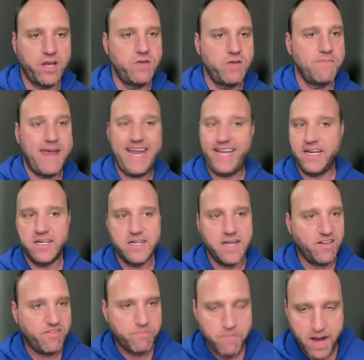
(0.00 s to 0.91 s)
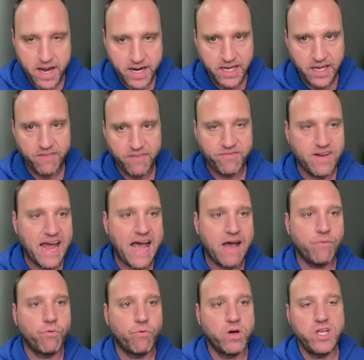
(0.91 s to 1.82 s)
you making enough money? If
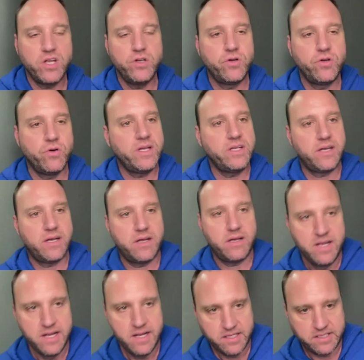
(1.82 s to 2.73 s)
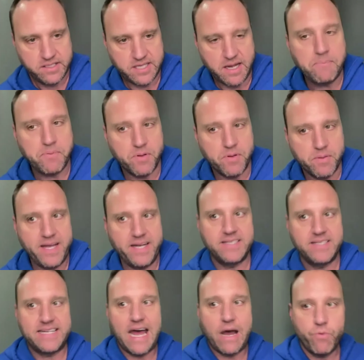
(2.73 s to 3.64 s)
not, what are you doing to
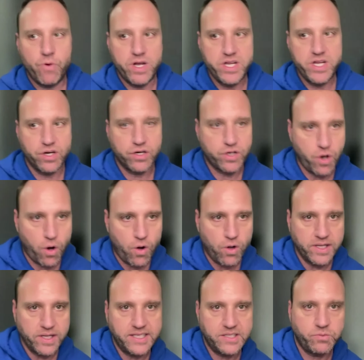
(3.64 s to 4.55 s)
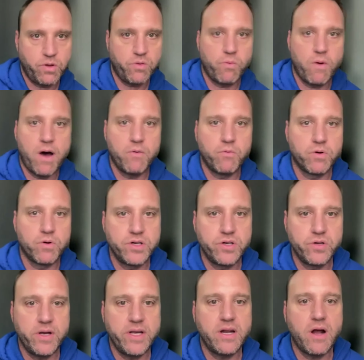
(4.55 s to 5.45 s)
supplement? Is that what your goal is with what we're
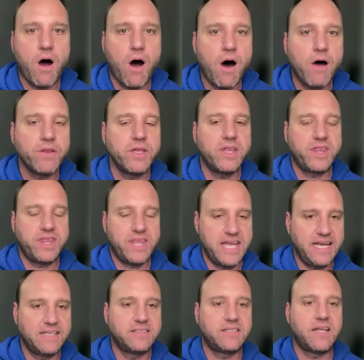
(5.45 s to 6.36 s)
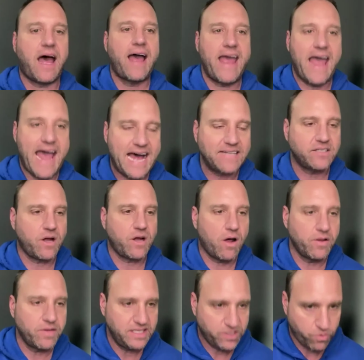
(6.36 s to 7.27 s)
doing? All the things, I ask
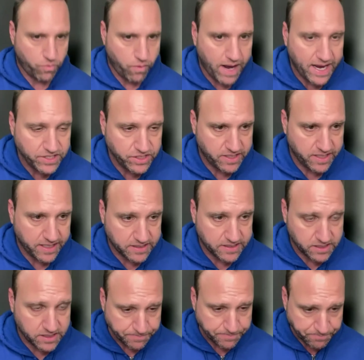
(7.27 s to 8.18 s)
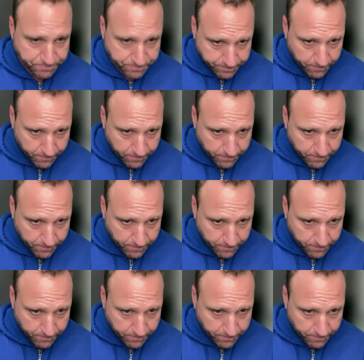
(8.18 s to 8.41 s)
all these questions,